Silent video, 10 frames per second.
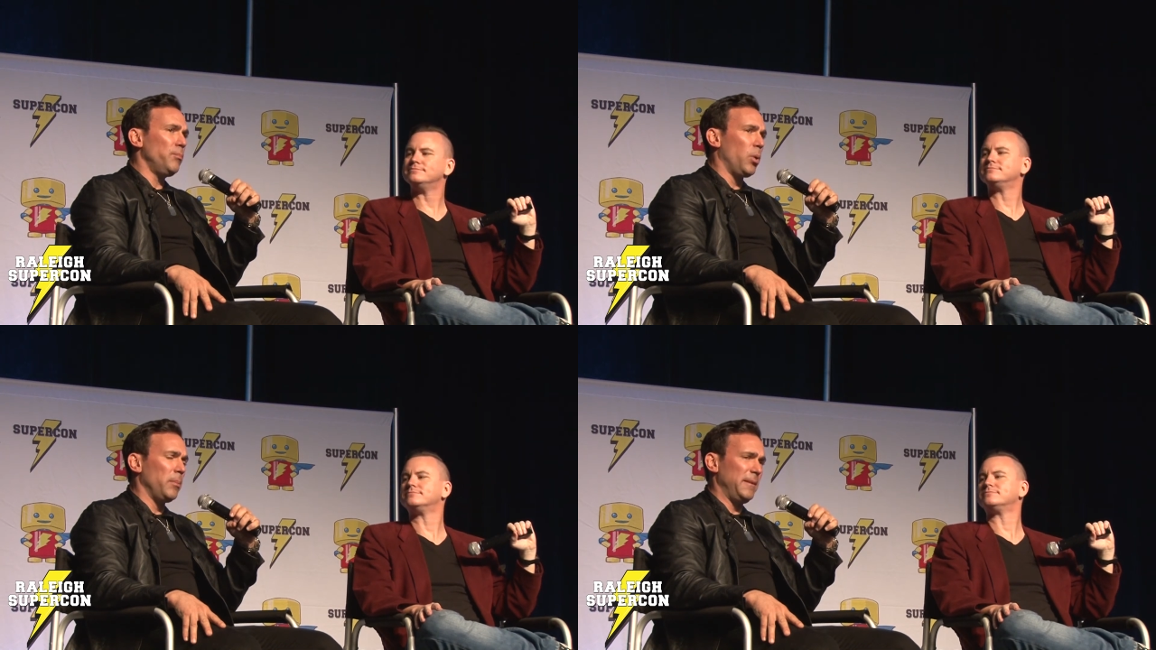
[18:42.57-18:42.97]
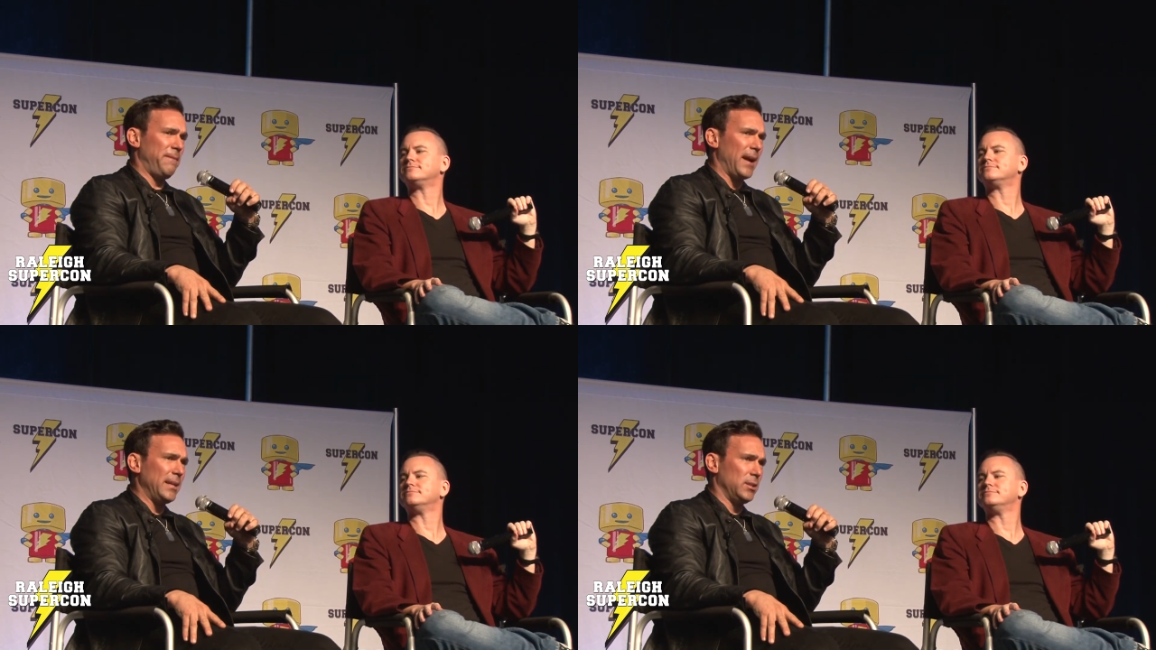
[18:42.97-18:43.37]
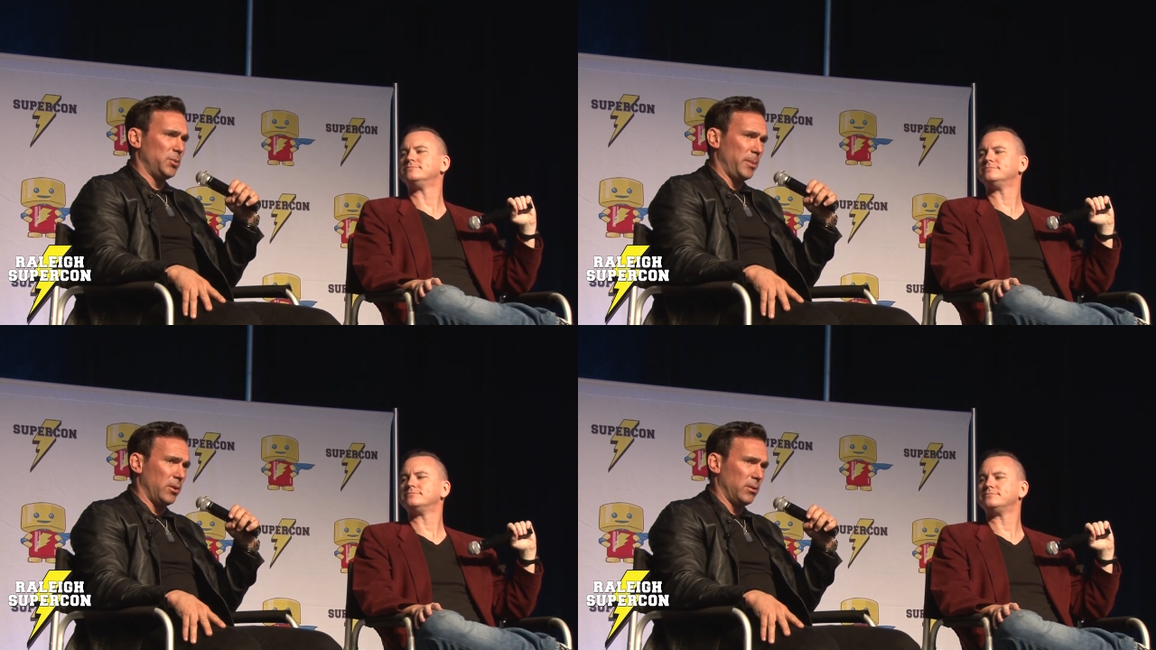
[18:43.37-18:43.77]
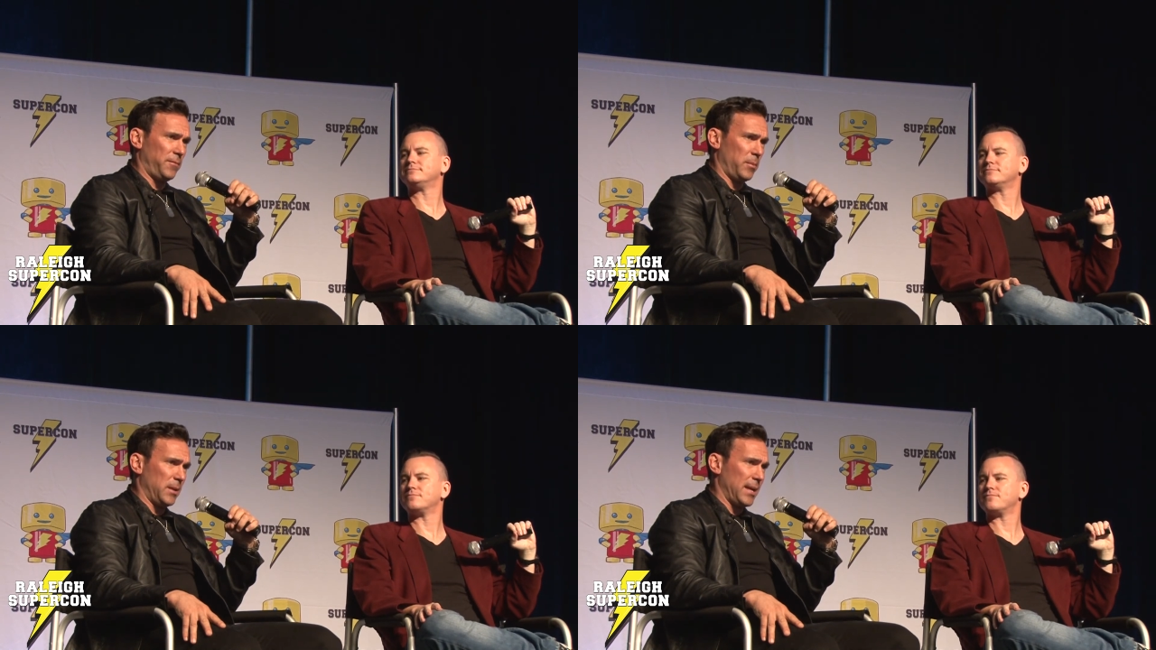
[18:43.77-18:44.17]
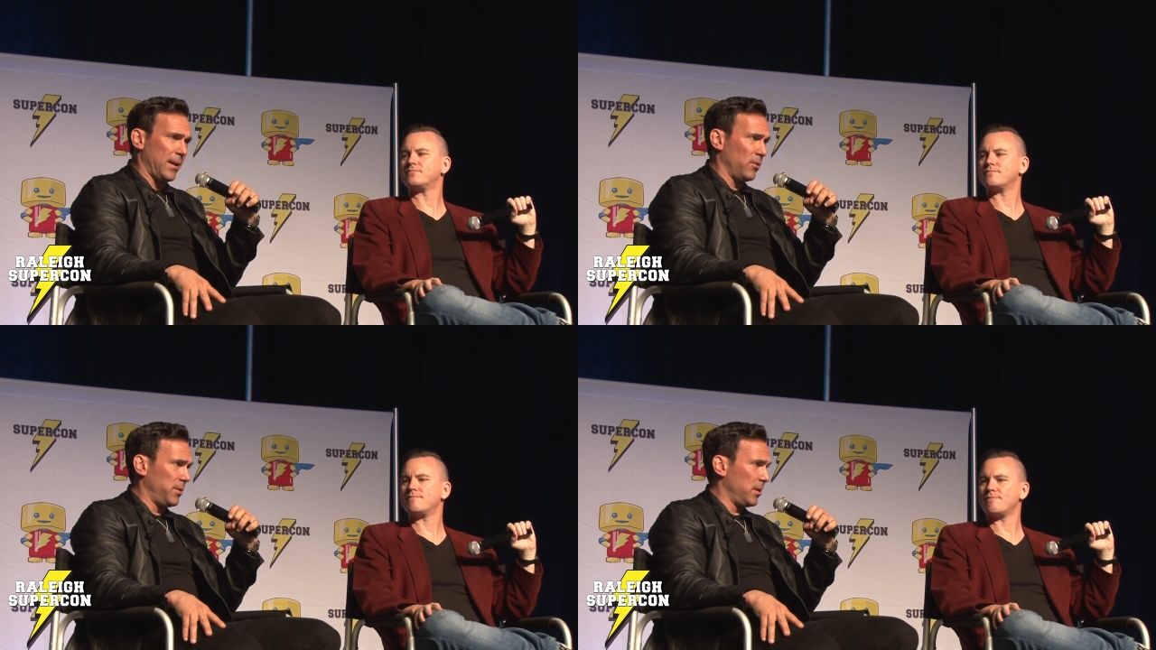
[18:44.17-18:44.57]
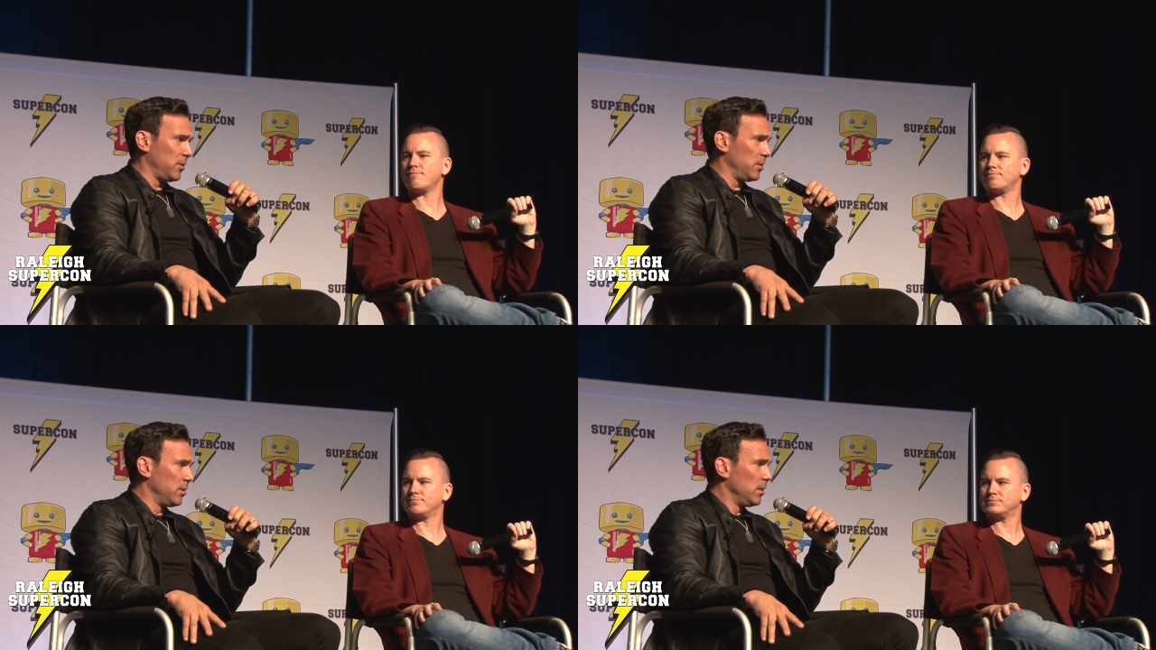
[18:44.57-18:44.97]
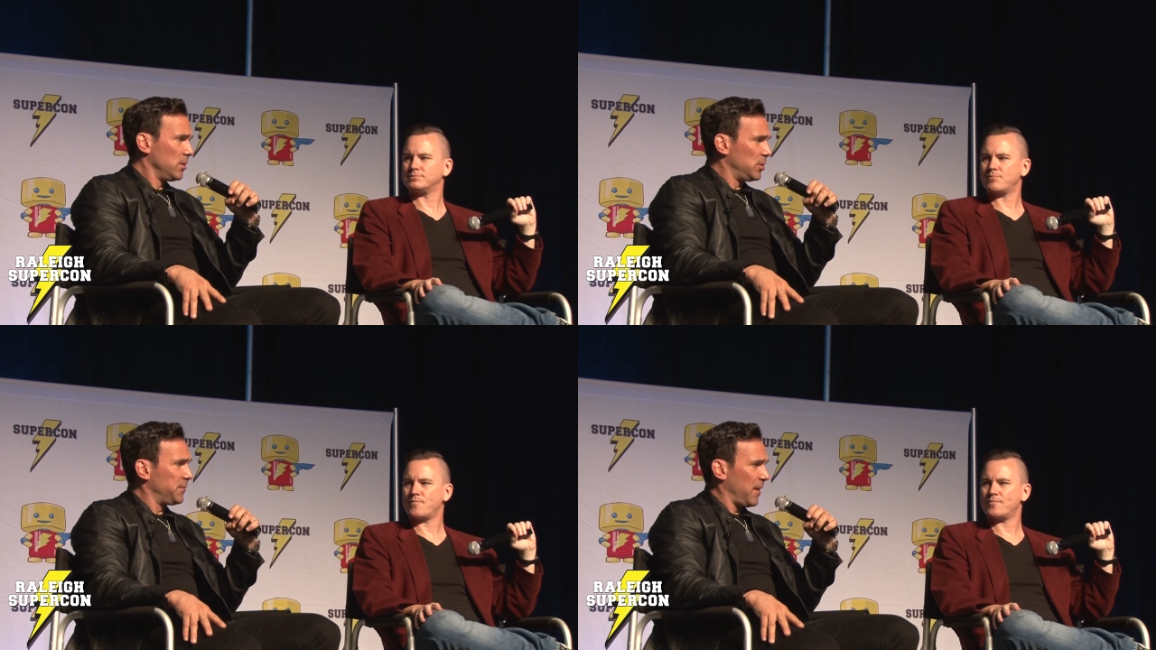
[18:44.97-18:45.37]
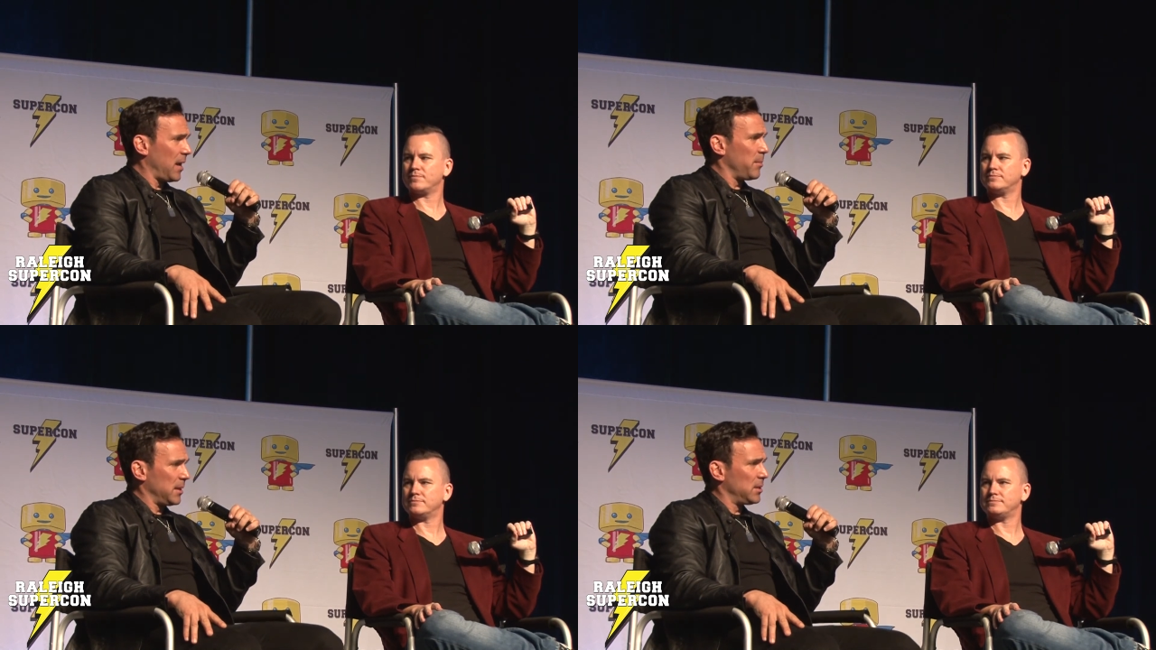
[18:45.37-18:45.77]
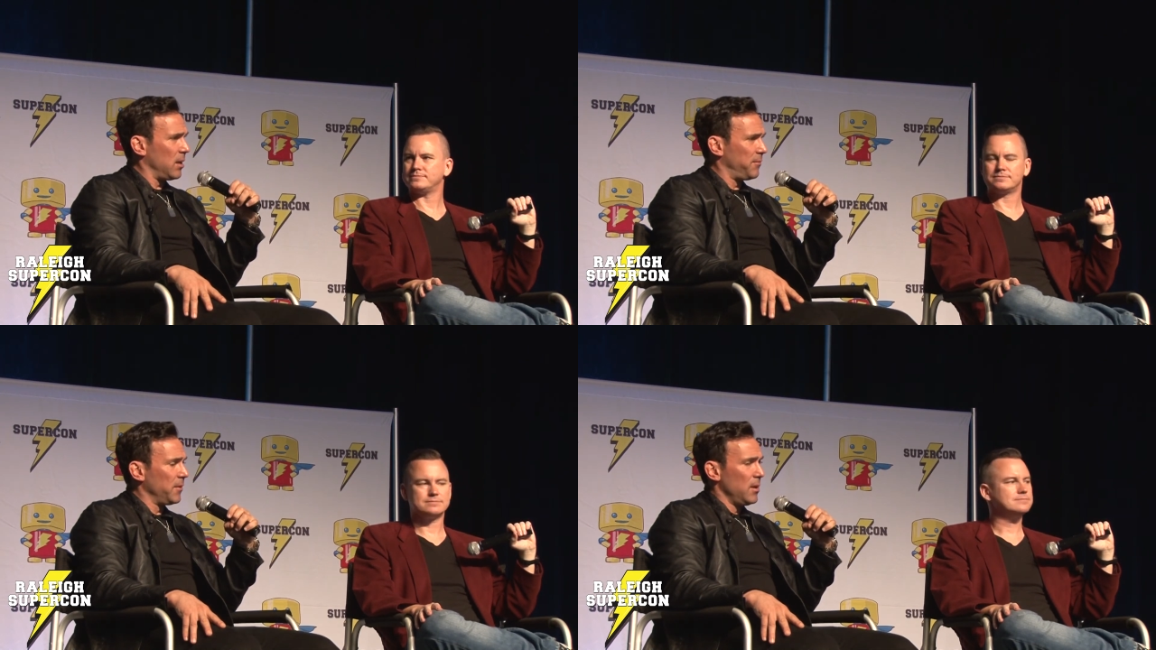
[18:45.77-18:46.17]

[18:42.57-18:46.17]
Speaker 1: Probably Fighting Spirit from the Dino Thunder. Just fighting oh. myself.